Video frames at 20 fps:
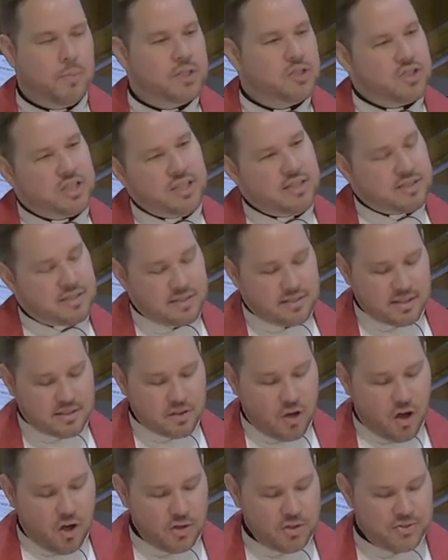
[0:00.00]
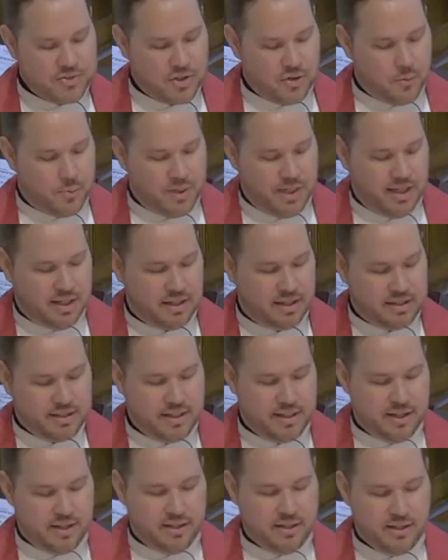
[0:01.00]
But Jesus is also being
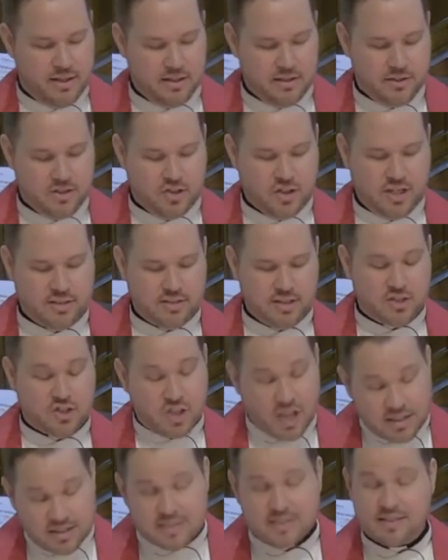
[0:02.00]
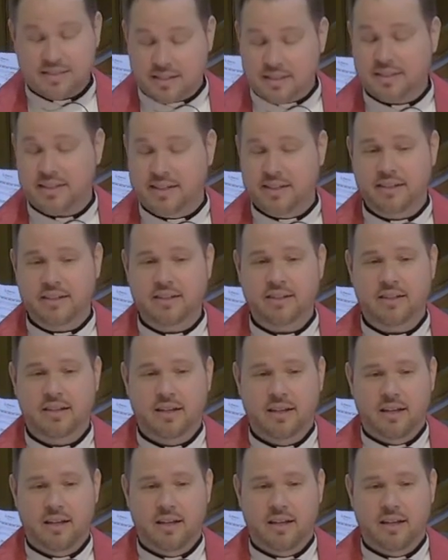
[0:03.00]
clear, just as clear,